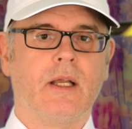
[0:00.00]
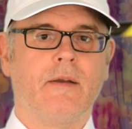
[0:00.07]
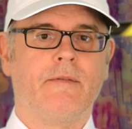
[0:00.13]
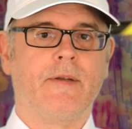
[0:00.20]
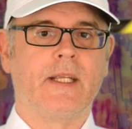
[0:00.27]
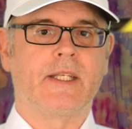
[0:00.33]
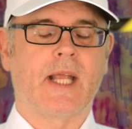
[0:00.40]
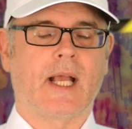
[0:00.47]

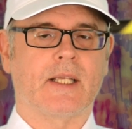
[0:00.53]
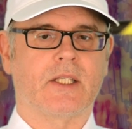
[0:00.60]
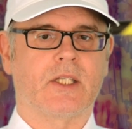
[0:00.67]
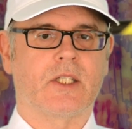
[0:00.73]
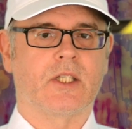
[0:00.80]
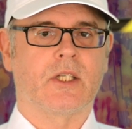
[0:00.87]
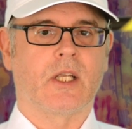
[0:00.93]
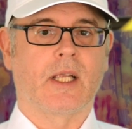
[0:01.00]

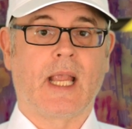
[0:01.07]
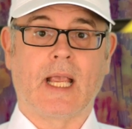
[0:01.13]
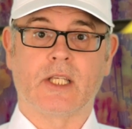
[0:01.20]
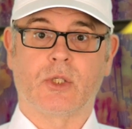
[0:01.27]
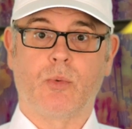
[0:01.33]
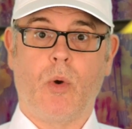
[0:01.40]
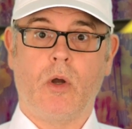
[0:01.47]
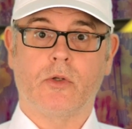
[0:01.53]
Vitas,
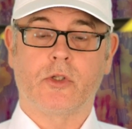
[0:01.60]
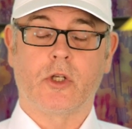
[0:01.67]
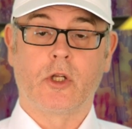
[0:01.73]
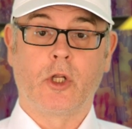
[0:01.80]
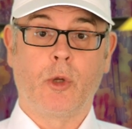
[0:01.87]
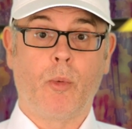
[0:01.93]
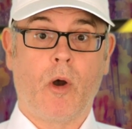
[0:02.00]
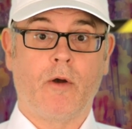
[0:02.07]
guess what?
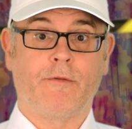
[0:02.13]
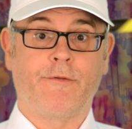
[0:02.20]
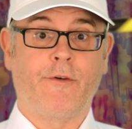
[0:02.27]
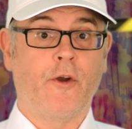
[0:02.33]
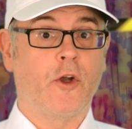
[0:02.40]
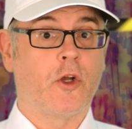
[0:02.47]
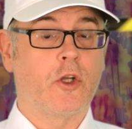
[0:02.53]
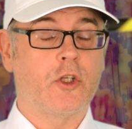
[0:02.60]
You are
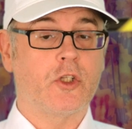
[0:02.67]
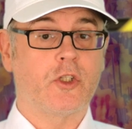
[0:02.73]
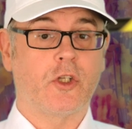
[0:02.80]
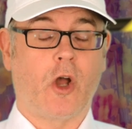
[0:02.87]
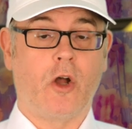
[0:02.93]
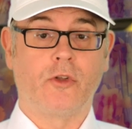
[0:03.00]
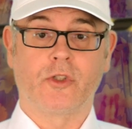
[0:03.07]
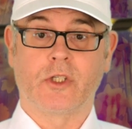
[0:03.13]
first
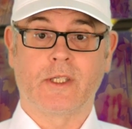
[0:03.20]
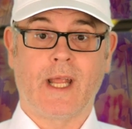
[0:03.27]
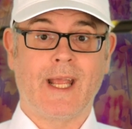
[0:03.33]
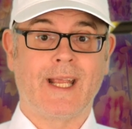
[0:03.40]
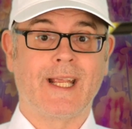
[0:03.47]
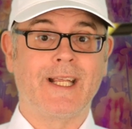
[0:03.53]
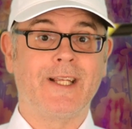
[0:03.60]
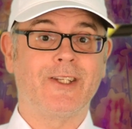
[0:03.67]
on
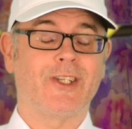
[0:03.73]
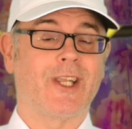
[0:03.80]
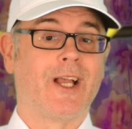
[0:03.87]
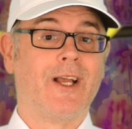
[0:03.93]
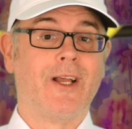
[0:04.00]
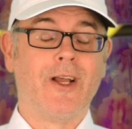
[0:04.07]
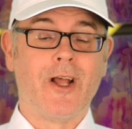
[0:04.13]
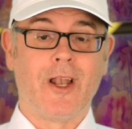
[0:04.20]
today's
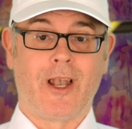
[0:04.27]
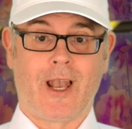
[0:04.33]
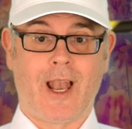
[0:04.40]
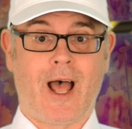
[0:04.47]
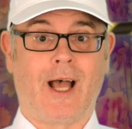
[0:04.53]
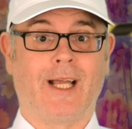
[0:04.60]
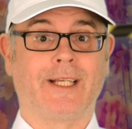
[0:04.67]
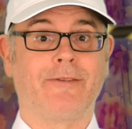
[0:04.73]

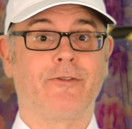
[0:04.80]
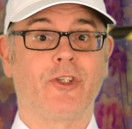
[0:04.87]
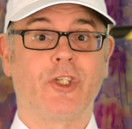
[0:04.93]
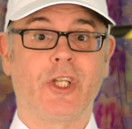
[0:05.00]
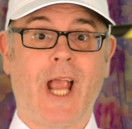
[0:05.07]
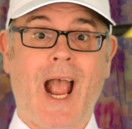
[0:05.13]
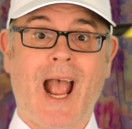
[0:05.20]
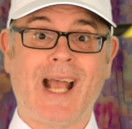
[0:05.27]
live
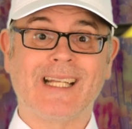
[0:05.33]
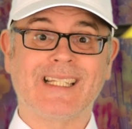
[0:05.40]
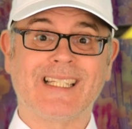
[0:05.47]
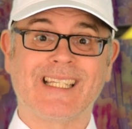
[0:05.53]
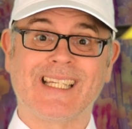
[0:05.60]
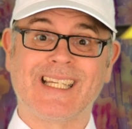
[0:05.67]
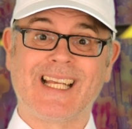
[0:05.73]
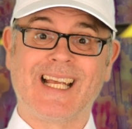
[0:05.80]
chat.